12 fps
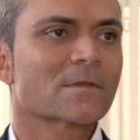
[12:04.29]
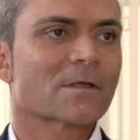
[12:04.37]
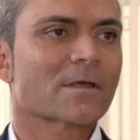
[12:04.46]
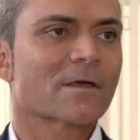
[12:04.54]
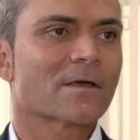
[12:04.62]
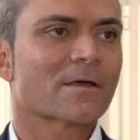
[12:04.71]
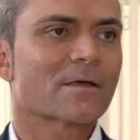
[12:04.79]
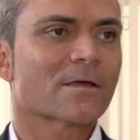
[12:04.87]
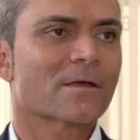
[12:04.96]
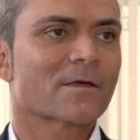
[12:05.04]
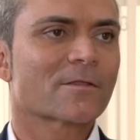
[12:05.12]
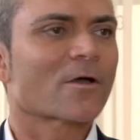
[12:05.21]
Yeah, you
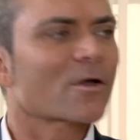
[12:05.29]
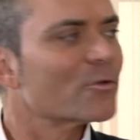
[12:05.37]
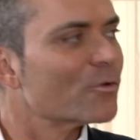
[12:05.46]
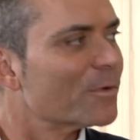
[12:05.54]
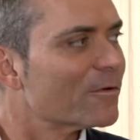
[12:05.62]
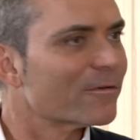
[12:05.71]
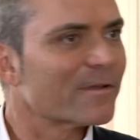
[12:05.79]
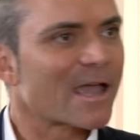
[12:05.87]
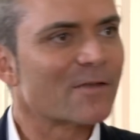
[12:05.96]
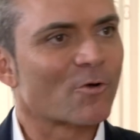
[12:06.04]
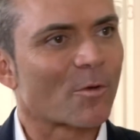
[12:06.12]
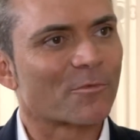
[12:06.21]
know? yeah. So I'm going to do a bit of a
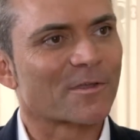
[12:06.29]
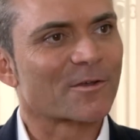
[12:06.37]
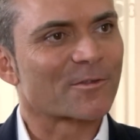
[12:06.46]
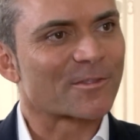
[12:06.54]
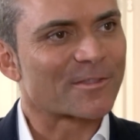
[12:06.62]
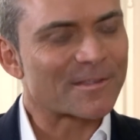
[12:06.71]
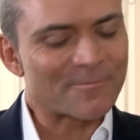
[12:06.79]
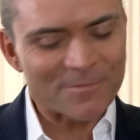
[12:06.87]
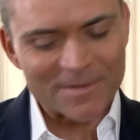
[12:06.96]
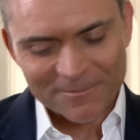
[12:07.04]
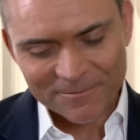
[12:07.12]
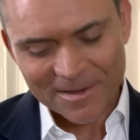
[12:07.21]
name drop thing because
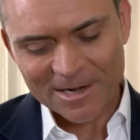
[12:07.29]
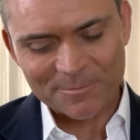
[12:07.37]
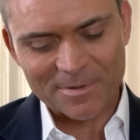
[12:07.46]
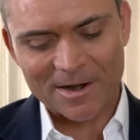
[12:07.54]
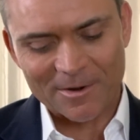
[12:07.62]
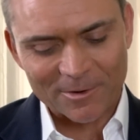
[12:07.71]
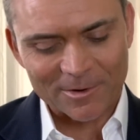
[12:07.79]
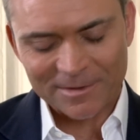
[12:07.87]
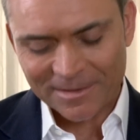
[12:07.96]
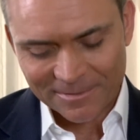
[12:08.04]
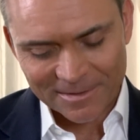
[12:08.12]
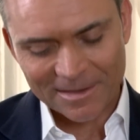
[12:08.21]
it's a funny parallel.
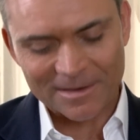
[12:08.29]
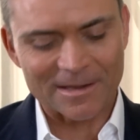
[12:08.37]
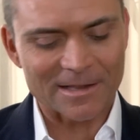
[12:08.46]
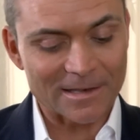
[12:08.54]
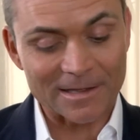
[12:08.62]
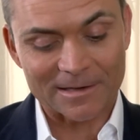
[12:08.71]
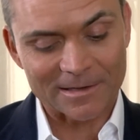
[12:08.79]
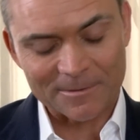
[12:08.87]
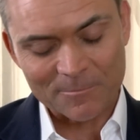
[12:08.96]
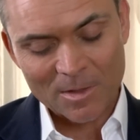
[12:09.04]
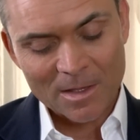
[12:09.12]
The, the other day, luckily,